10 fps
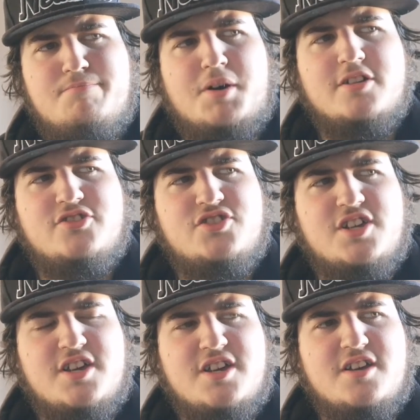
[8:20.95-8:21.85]
botched
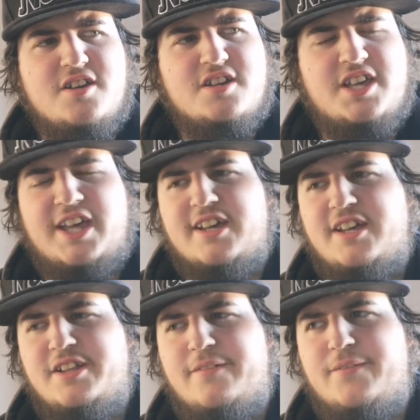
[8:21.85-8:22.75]
a kick
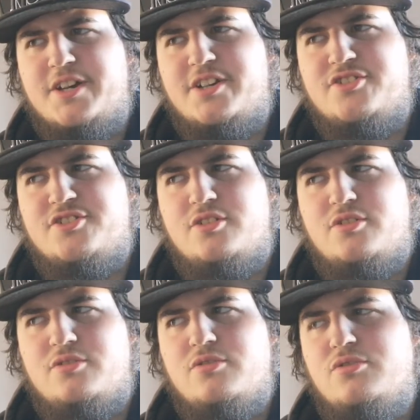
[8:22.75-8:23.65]
in the face
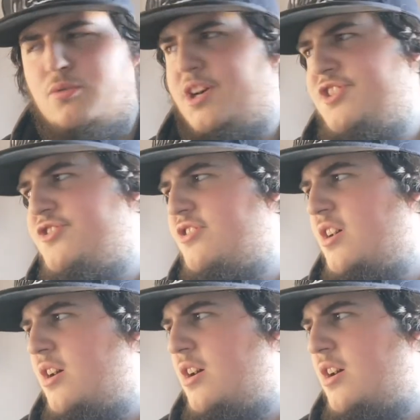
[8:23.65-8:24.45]
twice.